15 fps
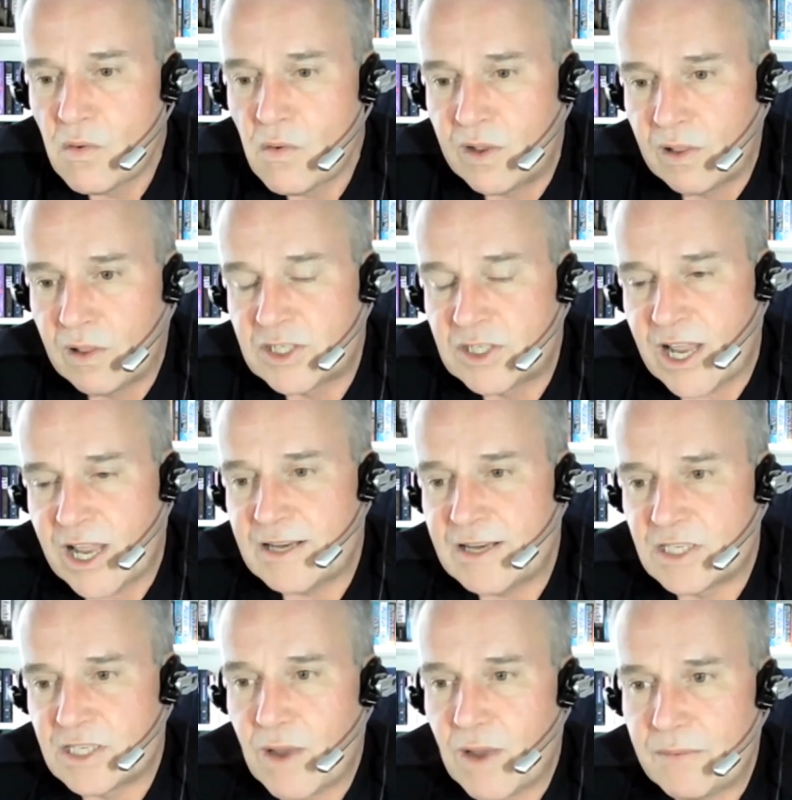will
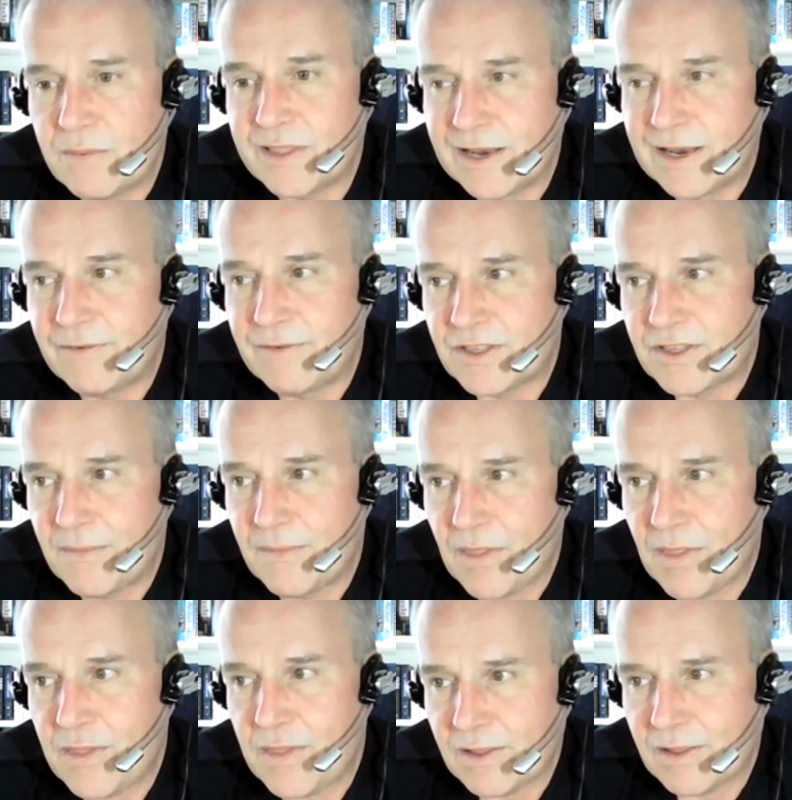change the way we deliver some
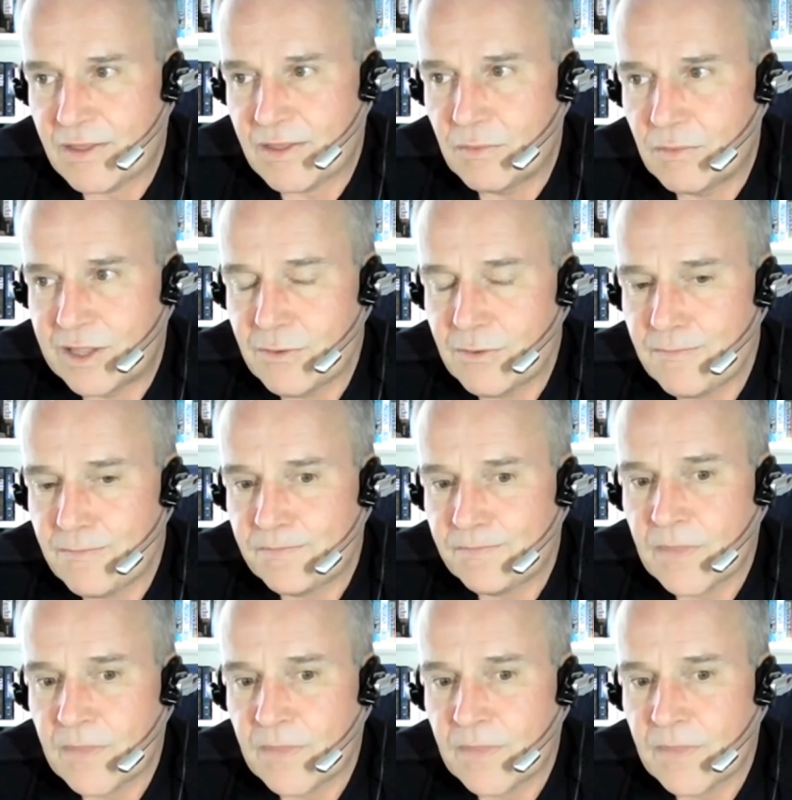of the things that we do.